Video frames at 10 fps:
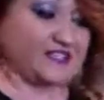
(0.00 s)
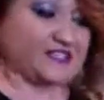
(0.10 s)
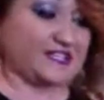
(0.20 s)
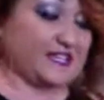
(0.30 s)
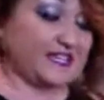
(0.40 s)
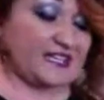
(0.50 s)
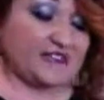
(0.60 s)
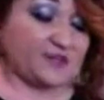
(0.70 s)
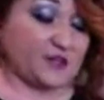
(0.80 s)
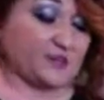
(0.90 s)
icky
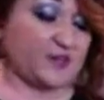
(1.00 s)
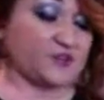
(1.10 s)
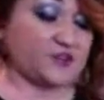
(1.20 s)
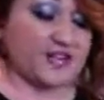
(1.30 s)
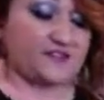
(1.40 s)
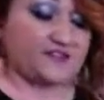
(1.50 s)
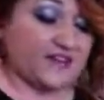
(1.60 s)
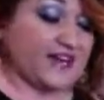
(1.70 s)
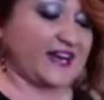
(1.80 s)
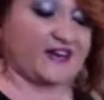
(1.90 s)
from blow drying, flat
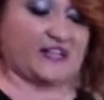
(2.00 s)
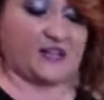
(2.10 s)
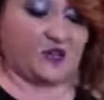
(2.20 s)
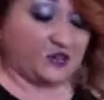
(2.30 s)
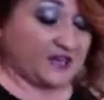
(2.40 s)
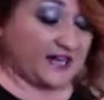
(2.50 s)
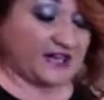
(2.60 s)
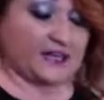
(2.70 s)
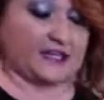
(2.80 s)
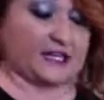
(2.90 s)
ironing, curling
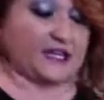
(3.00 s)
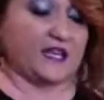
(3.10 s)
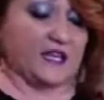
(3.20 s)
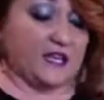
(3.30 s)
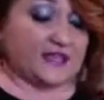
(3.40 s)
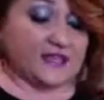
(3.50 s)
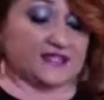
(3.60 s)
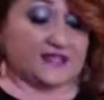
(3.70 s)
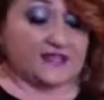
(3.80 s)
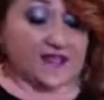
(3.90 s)
ironing, things
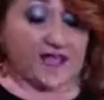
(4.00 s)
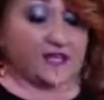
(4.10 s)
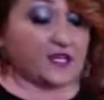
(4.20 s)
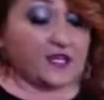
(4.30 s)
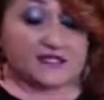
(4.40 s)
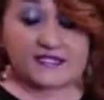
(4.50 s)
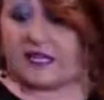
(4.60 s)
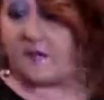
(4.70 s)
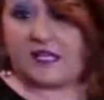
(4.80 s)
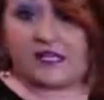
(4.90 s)
like that, same
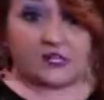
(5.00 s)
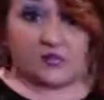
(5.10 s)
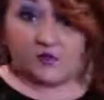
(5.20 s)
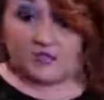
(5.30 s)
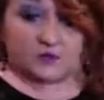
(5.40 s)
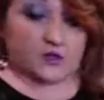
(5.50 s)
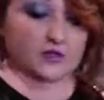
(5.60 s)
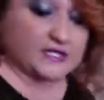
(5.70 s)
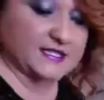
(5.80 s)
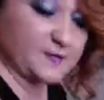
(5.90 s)
thing. Use the
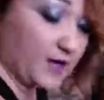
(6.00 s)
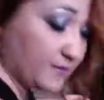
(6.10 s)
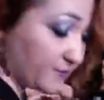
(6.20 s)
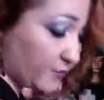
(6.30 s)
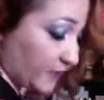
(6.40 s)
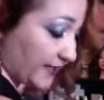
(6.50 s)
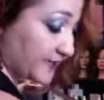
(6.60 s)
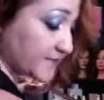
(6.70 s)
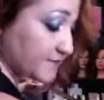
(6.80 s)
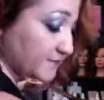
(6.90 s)
protein spray
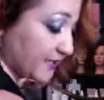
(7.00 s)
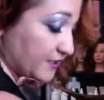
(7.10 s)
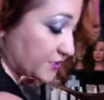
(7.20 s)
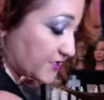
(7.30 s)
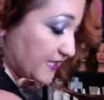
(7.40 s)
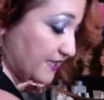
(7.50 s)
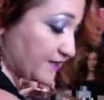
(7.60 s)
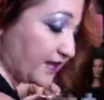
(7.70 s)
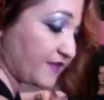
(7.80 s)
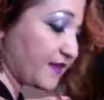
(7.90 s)
beforehand, and it'll just even out that